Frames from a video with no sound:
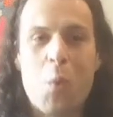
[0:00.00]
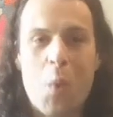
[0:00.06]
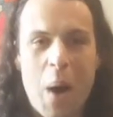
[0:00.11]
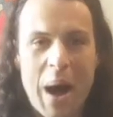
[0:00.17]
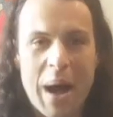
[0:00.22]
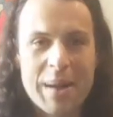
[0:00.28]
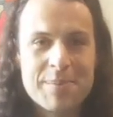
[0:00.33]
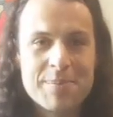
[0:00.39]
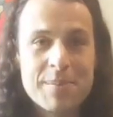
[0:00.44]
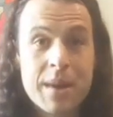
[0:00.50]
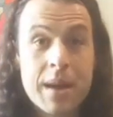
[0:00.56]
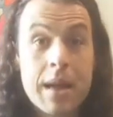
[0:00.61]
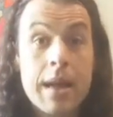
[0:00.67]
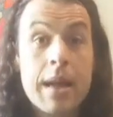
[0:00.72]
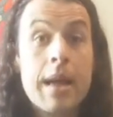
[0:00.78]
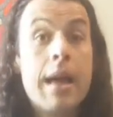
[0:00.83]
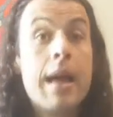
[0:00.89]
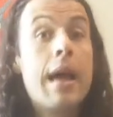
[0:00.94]

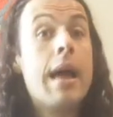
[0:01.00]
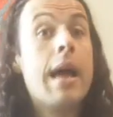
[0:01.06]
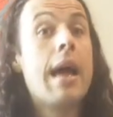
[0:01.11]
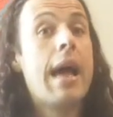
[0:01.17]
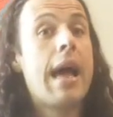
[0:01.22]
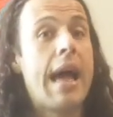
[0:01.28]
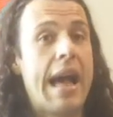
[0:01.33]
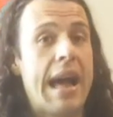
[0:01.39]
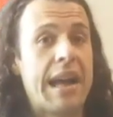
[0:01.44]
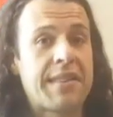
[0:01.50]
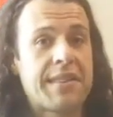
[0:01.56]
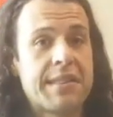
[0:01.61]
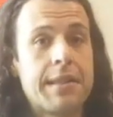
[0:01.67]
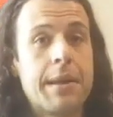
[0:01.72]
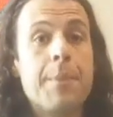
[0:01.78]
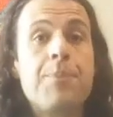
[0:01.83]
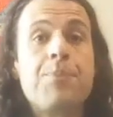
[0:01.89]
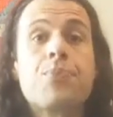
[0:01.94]
One.
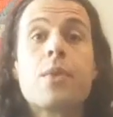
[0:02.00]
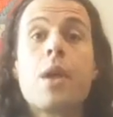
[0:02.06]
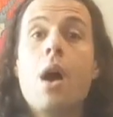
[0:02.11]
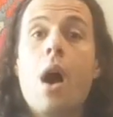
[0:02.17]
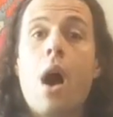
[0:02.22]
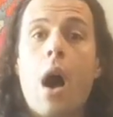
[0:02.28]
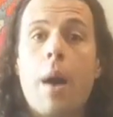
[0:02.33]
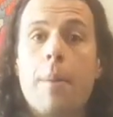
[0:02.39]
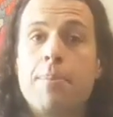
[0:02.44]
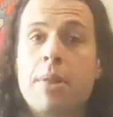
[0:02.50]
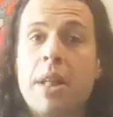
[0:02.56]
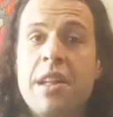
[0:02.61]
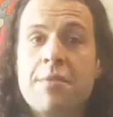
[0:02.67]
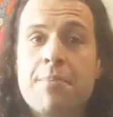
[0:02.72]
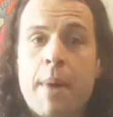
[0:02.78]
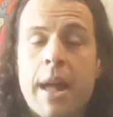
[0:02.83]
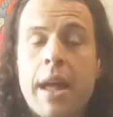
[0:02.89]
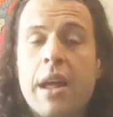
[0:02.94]
Excellent. I'll
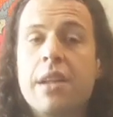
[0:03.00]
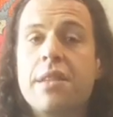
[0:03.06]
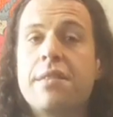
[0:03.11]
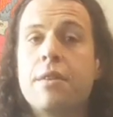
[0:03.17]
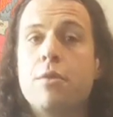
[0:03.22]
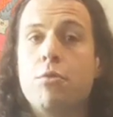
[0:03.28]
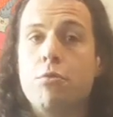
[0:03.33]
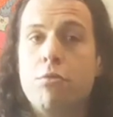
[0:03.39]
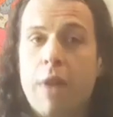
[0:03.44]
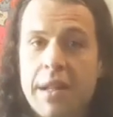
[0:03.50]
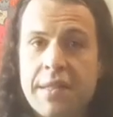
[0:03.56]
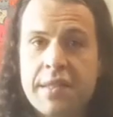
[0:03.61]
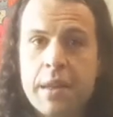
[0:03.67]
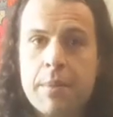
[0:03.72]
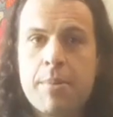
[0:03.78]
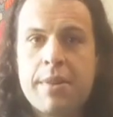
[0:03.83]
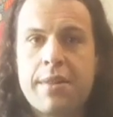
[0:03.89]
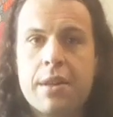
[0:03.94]
place my hands in
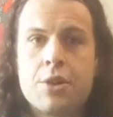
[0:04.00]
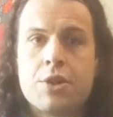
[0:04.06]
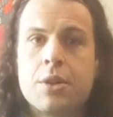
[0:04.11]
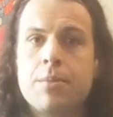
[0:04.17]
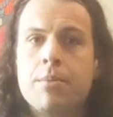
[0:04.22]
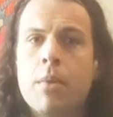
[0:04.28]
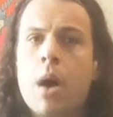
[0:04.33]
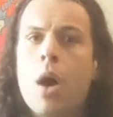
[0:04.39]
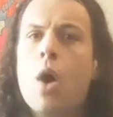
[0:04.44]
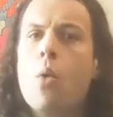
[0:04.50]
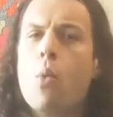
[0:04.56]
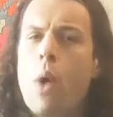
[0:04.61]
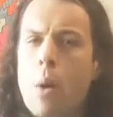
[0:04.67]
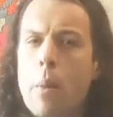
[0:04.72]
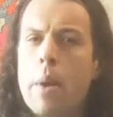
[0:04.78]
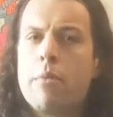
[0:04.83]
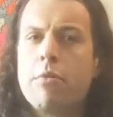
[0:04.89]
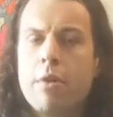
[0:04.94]
resting position
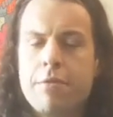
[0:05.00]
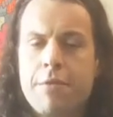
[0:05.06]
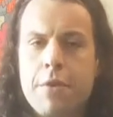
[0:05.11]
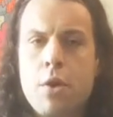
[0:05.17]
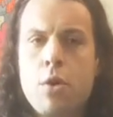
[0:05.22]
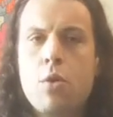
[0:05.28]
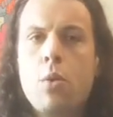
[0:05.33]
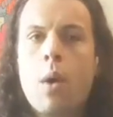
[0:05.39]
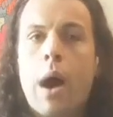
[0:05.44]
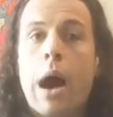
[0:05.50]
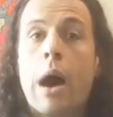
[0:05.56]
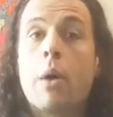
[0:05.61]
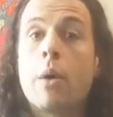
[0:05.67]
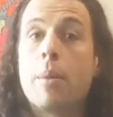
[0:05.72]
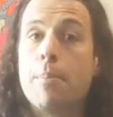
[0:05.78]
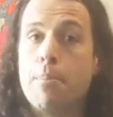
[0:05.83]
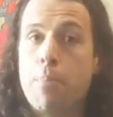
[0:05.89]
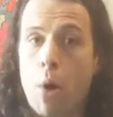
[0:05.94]
while we review
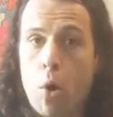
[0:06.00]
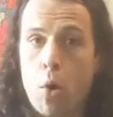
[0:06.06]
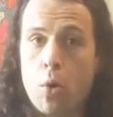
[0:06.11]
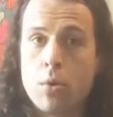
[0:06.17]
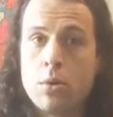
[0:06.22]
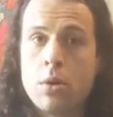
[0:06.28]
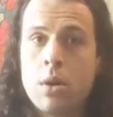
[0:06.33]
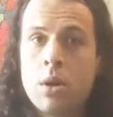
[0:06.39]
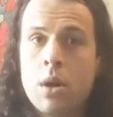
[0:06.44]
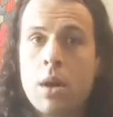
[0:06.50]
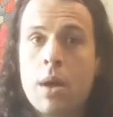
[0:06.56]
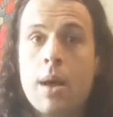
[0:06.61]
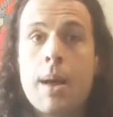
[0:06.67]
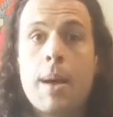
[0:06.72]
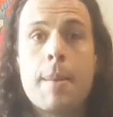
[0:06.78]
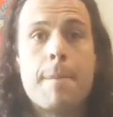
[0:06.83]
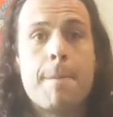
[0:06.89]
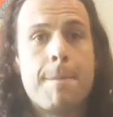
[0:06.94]
our pon,
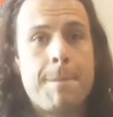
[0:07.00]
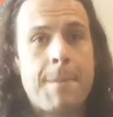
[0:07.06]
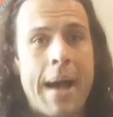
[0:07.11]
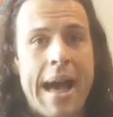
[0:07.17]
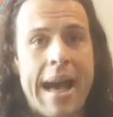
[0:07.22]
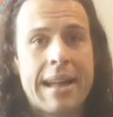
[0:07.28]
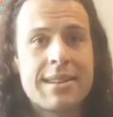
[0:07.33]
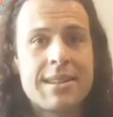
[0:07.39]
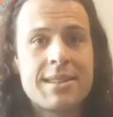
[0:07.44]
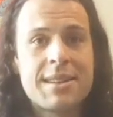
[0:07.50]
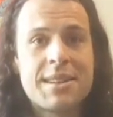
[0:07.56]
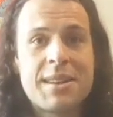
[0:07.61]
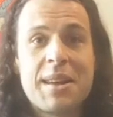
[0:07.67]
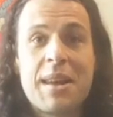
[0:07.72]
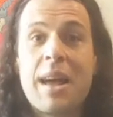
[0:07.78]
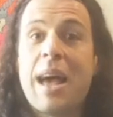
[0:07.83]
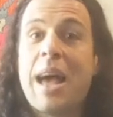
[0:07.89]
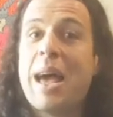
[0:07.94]
pat,
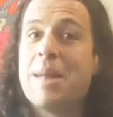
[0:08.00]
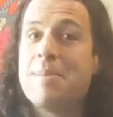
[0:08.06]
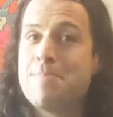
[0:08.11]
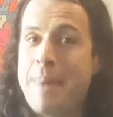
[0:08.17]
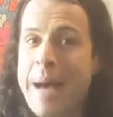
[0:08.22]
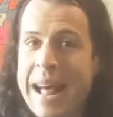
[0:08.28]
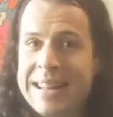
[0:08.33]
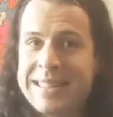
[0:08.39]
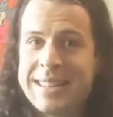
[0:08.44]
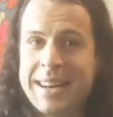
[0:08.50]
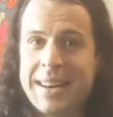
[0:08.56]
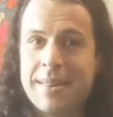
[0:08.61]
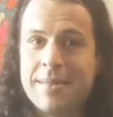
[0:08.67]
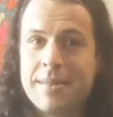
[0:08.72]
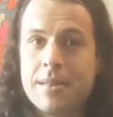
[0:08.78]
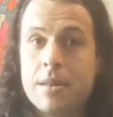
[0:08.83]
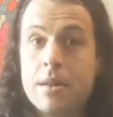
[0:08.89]
and pata.